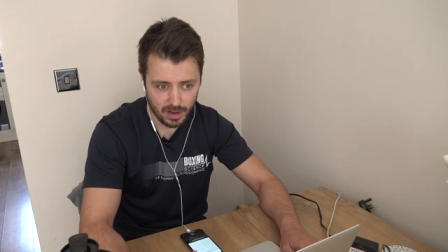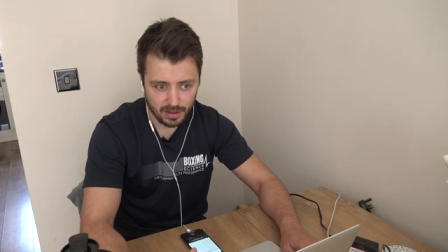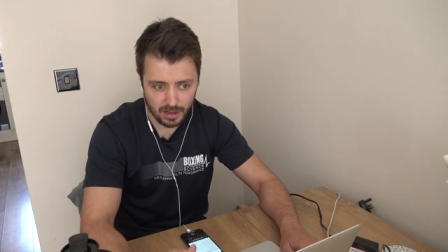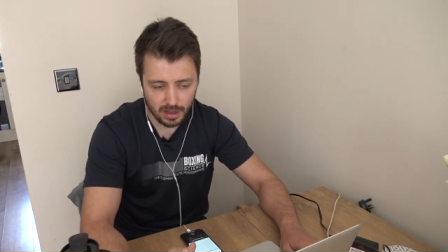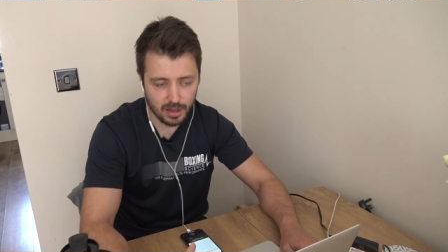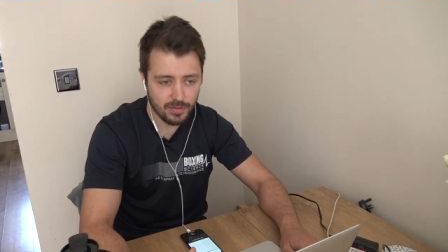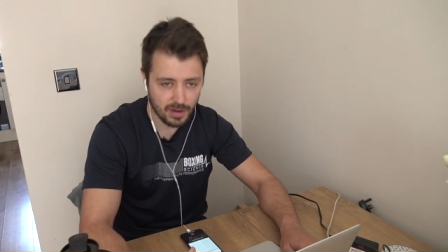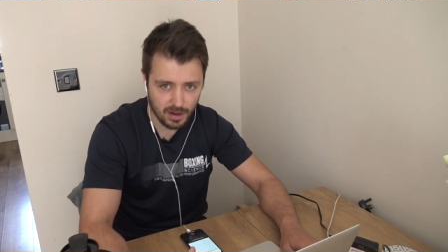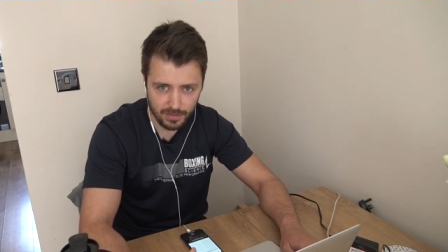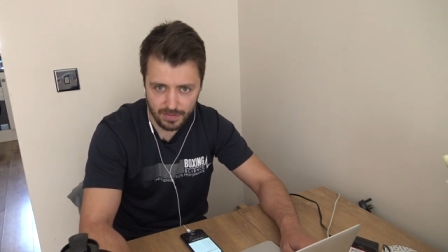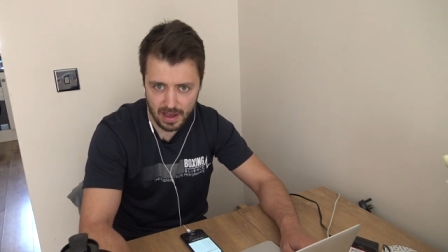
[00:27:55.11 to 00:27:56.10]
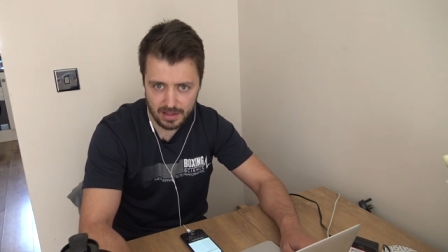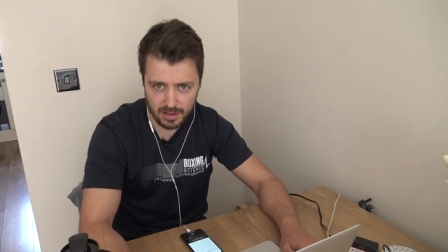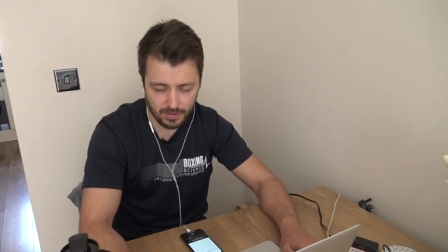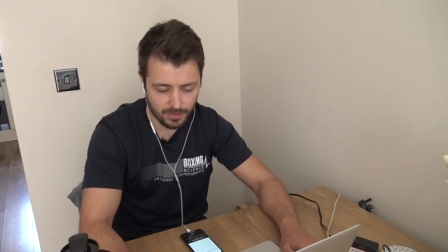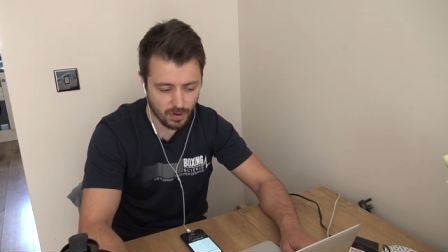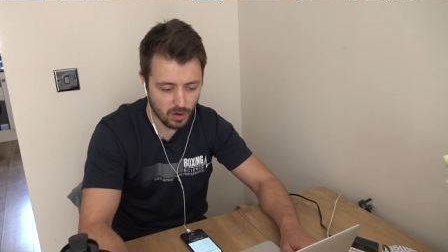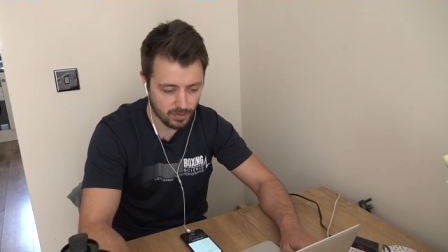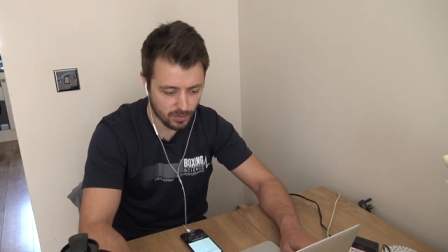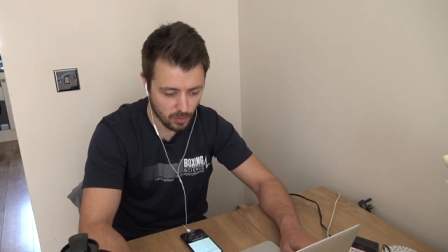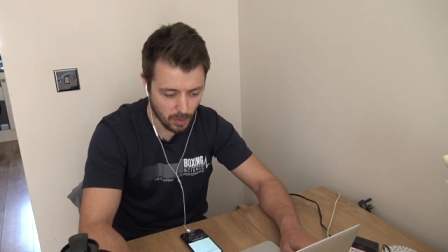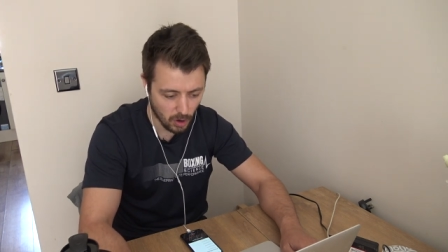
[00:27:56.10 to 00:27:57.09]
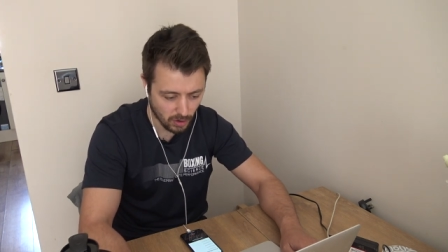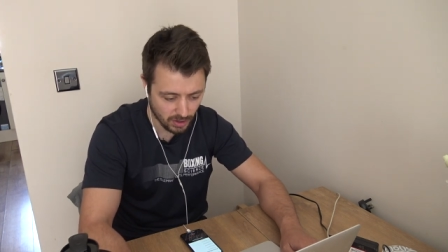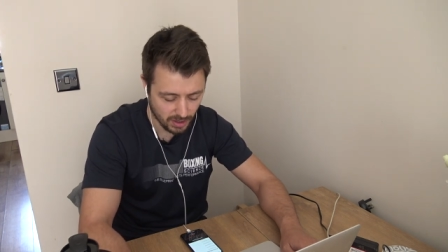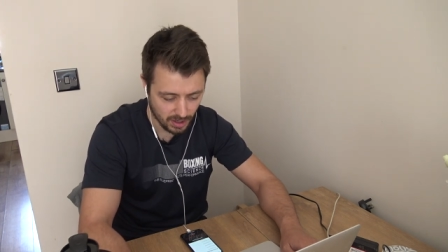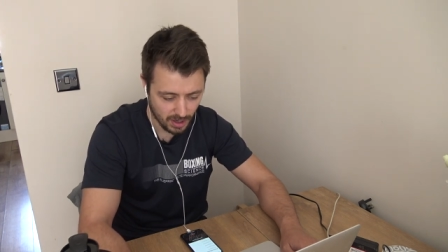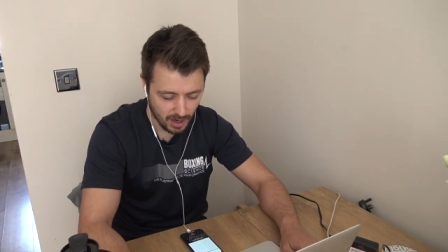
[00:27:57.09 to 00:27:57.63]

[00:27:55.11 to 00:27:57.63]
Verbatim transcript: delivering a fast and forceful punch